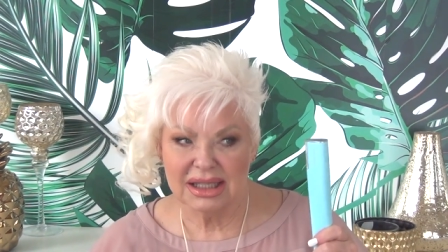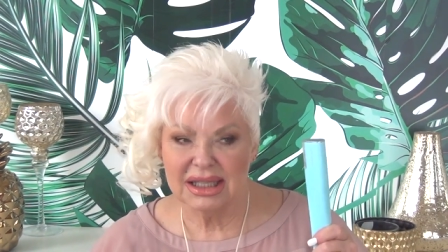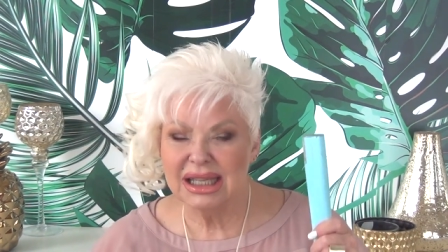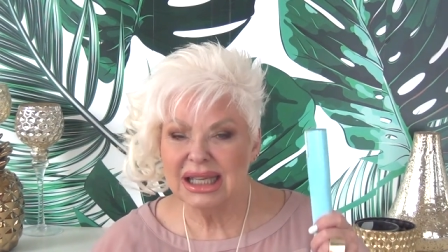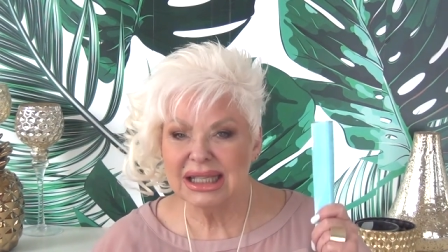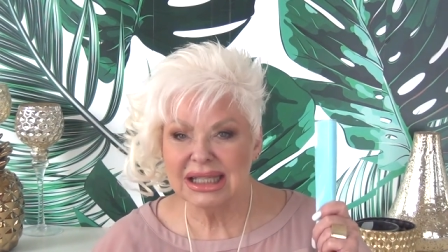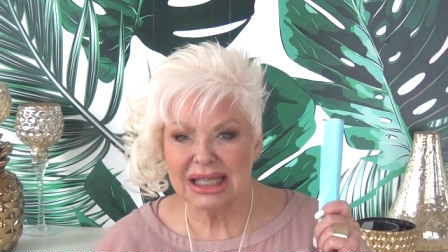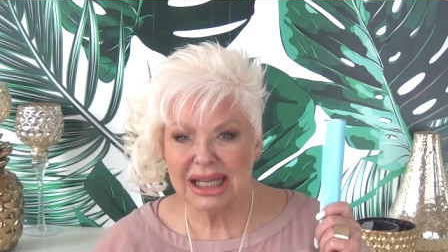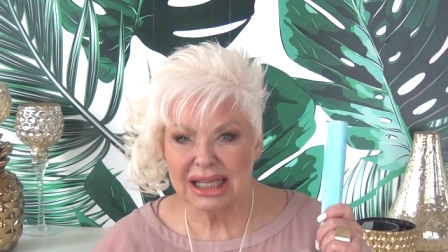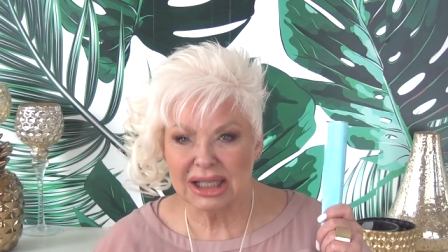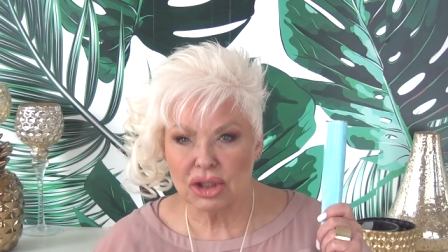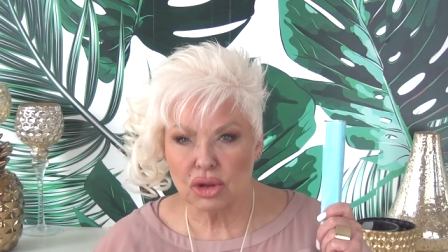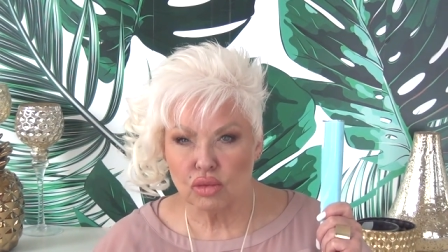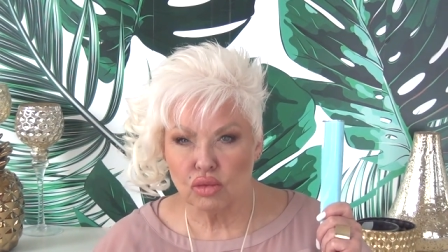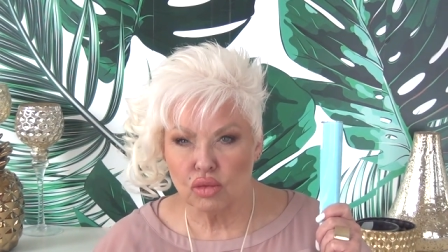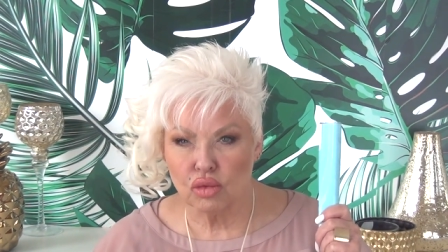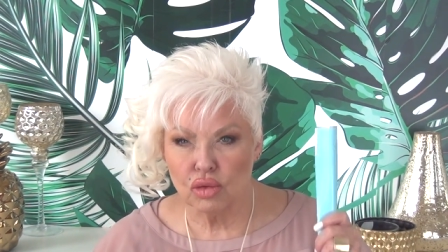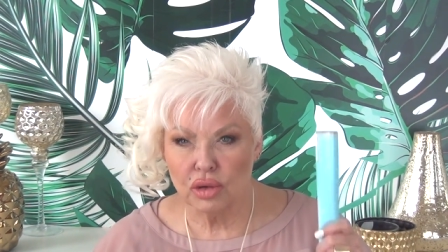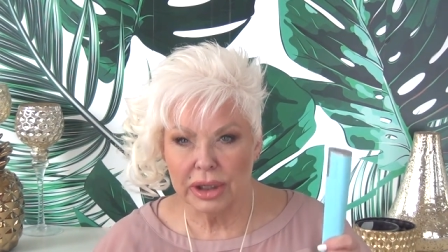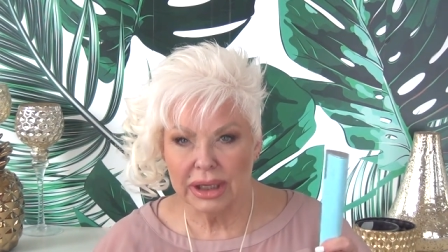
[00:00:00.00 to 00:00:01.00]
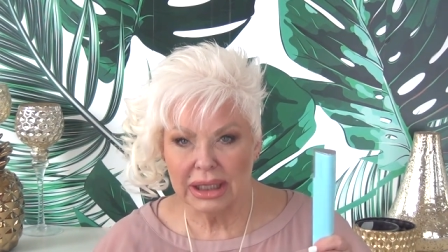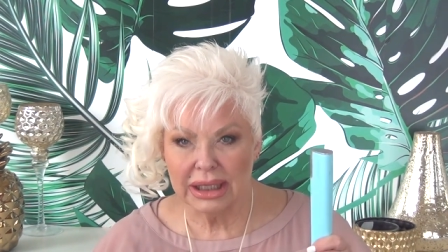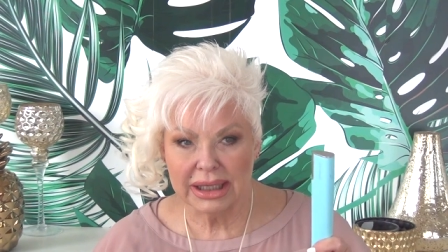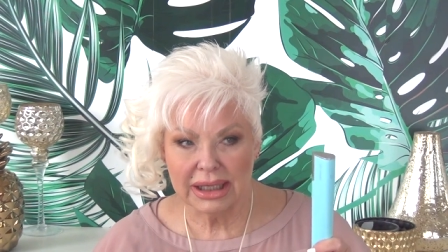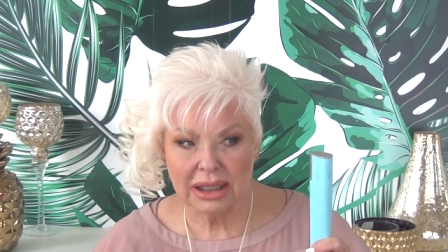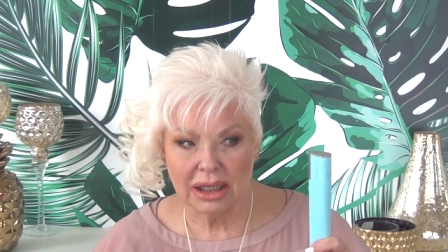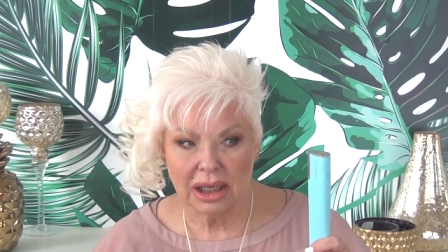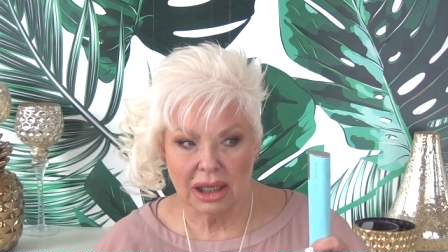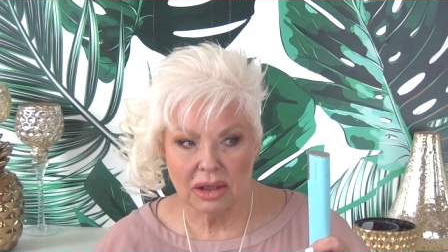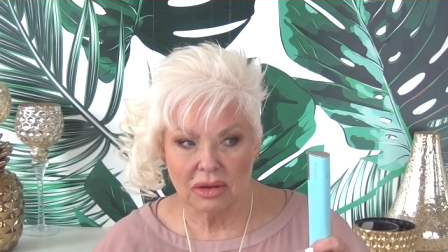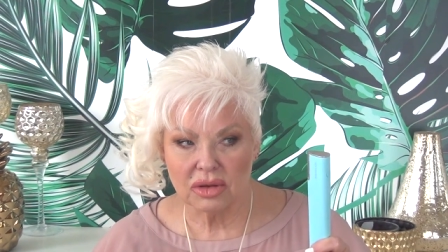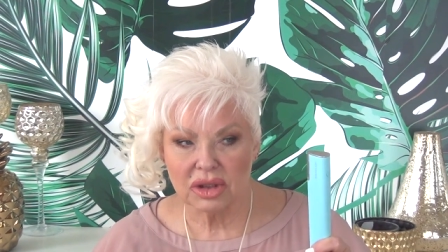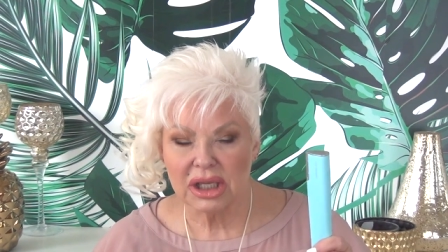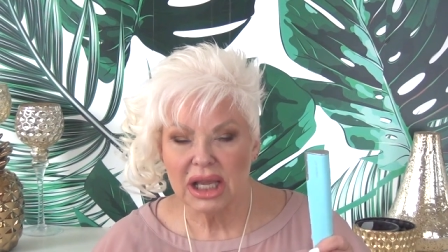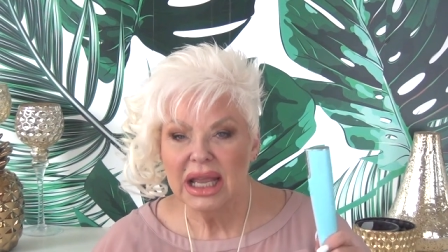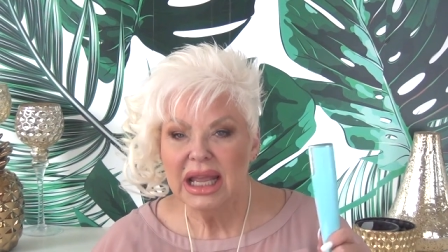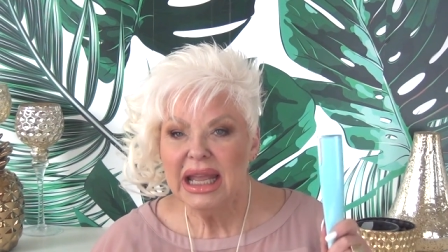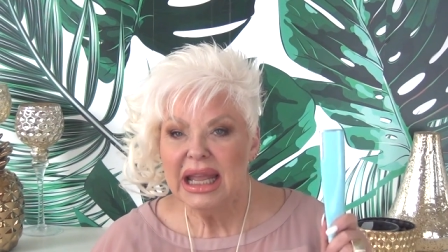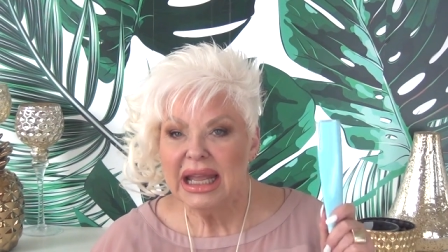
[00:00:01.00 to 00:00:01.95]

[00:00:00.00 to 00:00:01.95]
This gets really close.